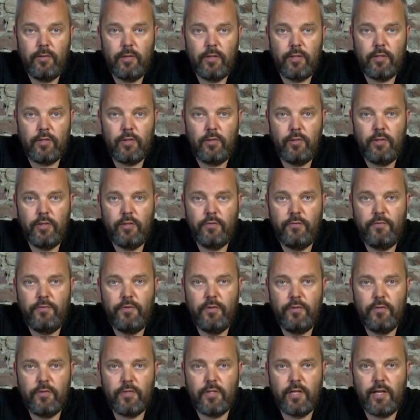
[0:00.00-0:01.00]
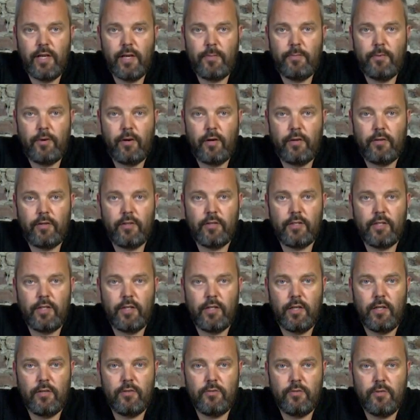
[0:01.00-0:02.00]
There's only a few select partners and
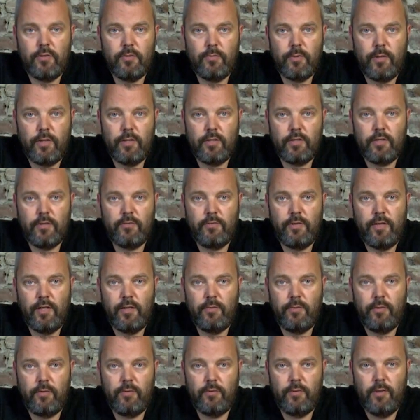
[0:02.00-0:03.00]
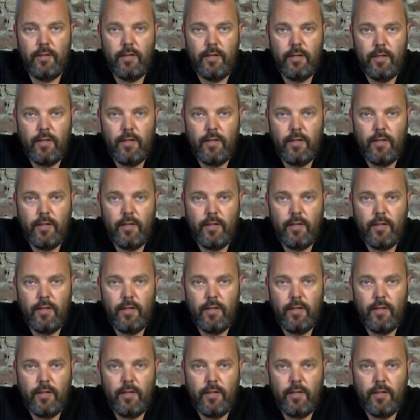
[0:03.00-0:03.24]
countries where it's available.